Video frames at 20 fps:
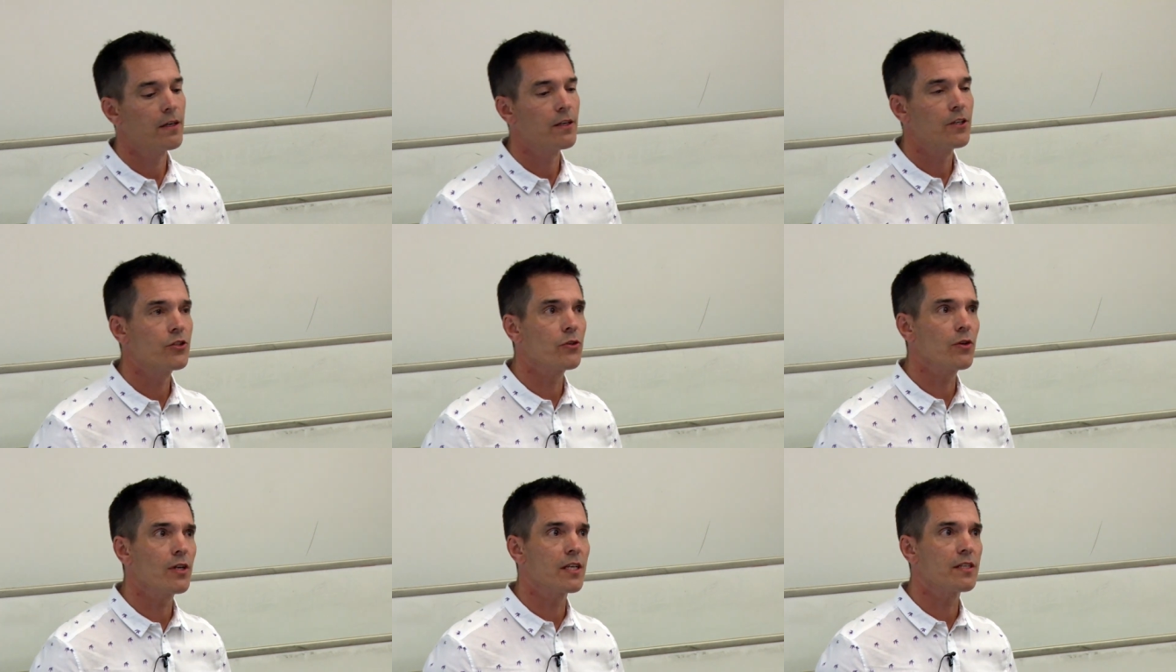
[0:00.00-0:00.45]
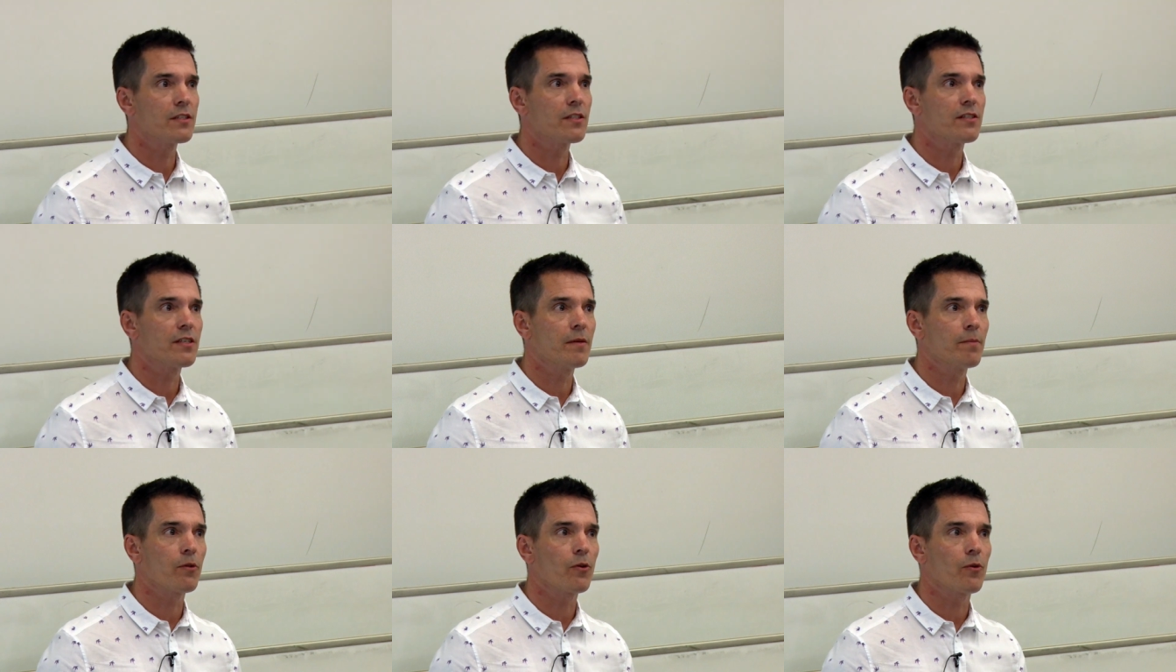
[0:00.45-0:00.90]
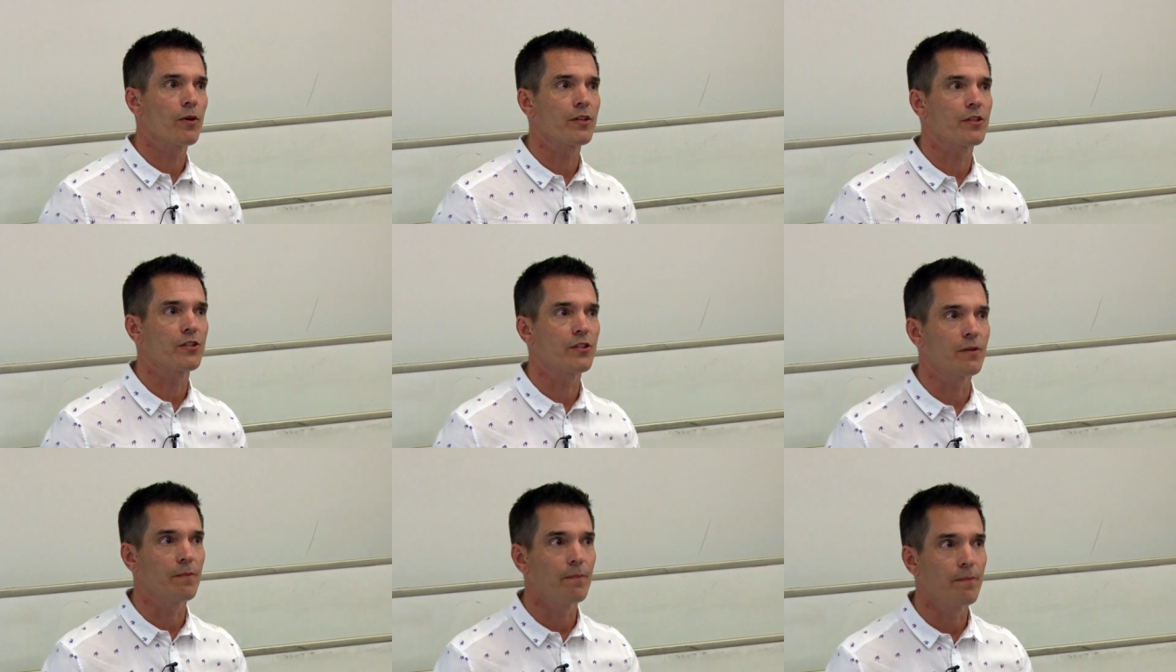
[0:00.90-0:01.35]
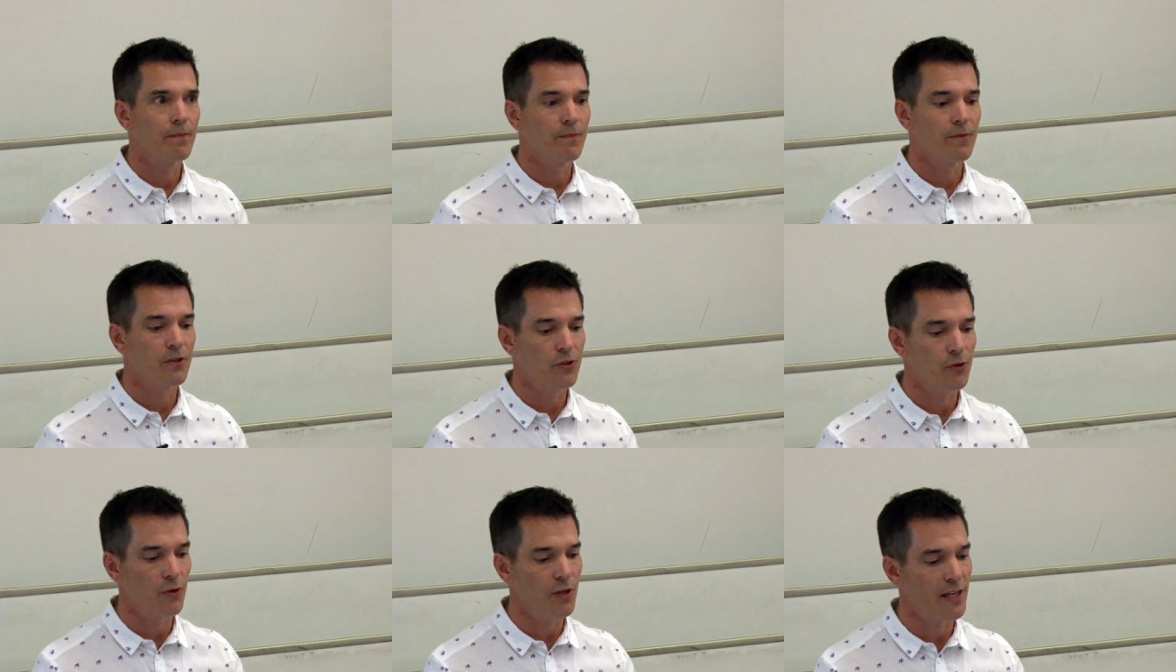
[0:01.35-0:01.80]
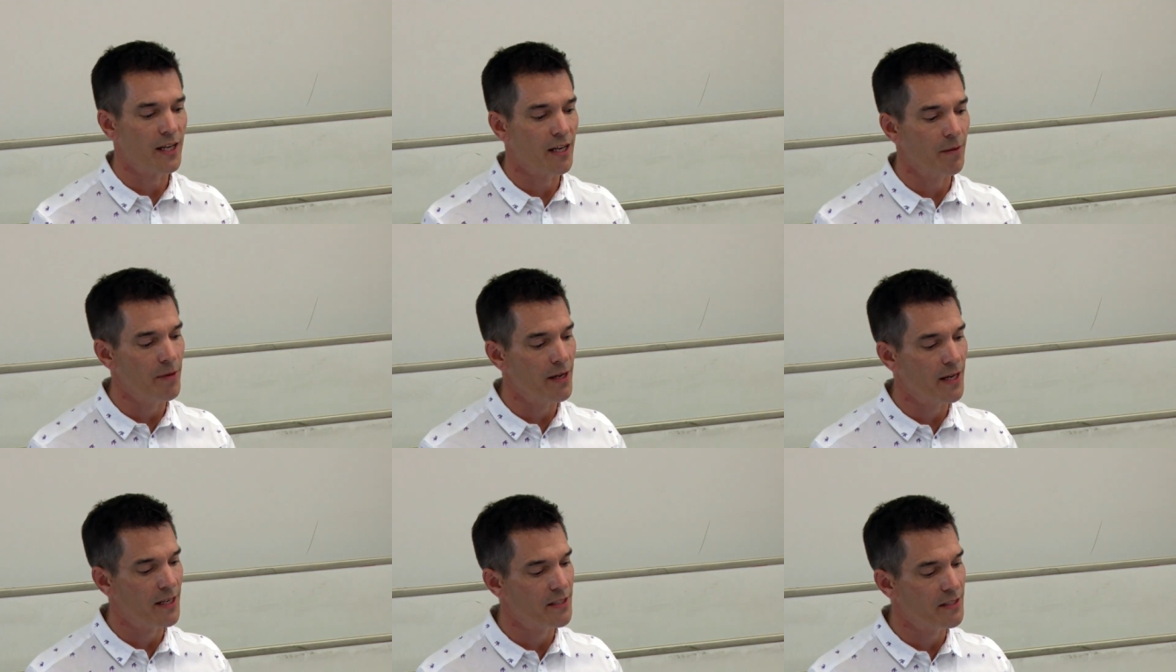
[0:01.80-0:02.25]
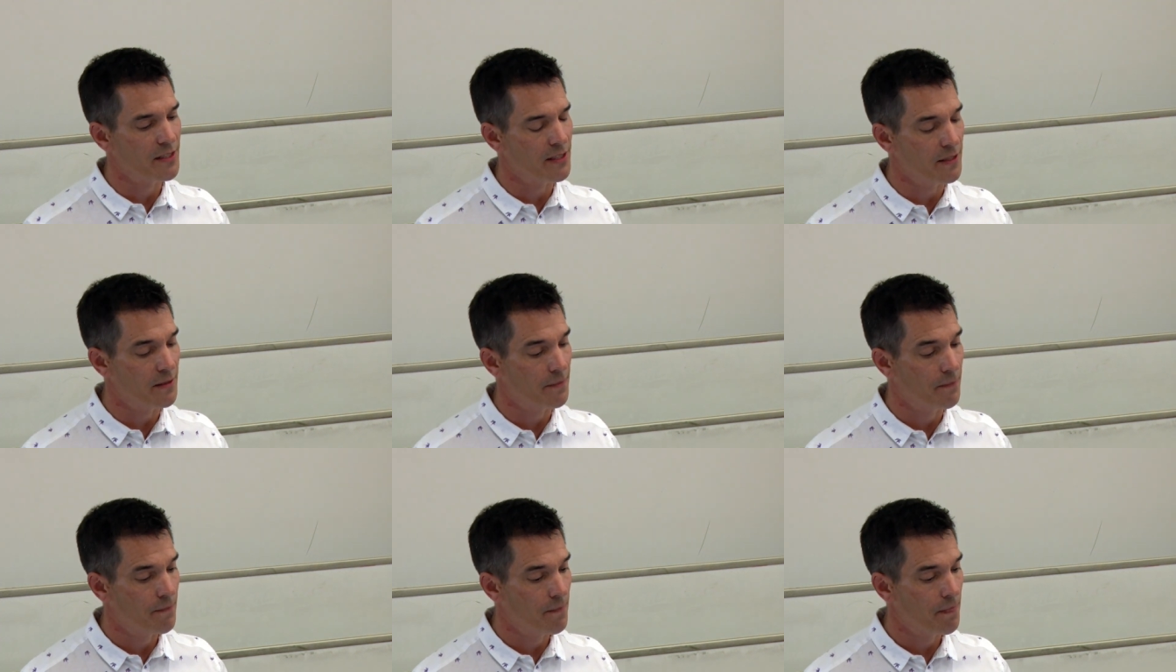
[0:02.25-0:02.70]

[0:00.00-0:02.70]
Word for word: Surely it's a simple question. Surely it can be answered.